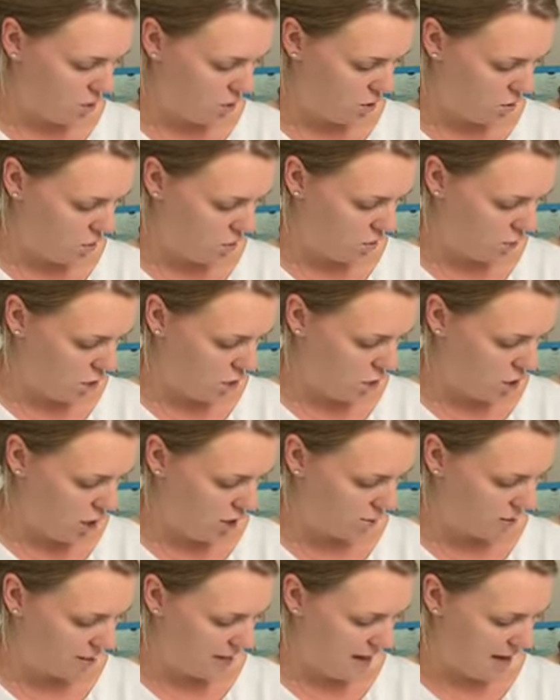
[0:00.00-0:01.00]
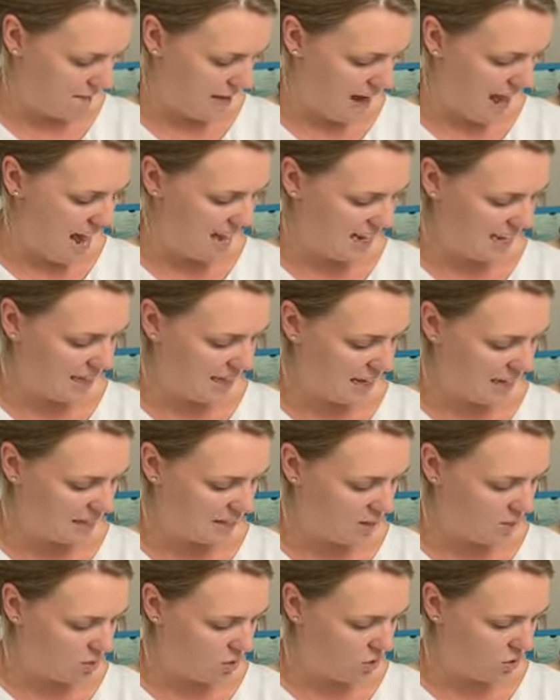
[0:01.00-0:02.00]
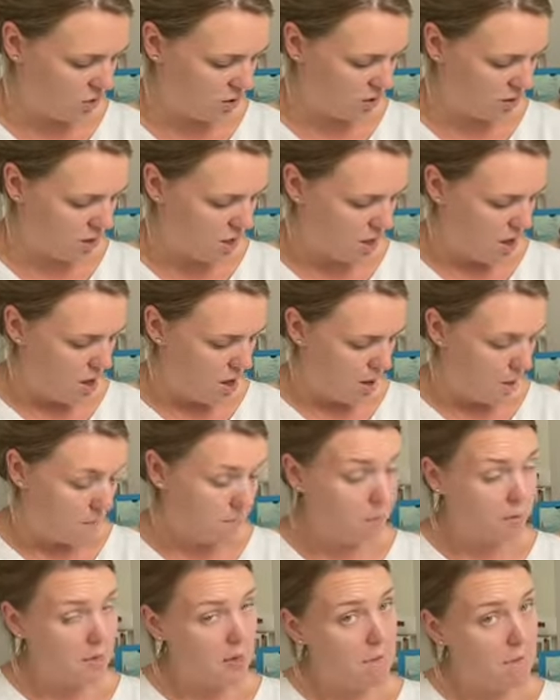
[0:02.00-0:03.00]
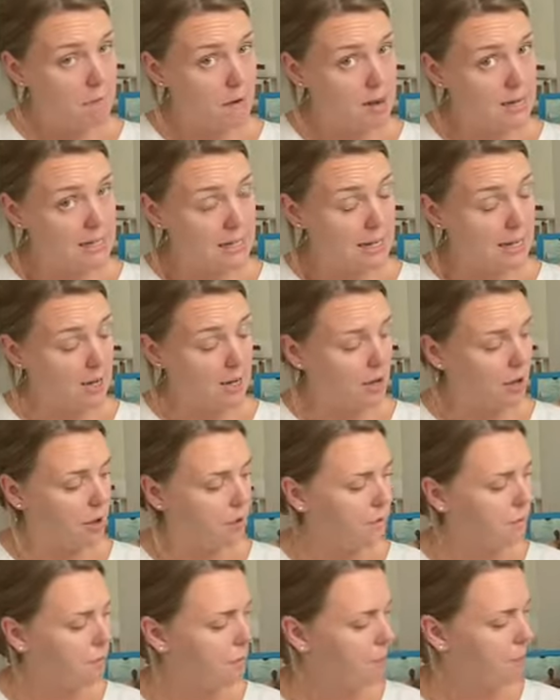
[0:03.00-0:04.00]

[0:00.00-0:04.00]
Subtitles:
who don't have any legs at all. But they're friendly enough."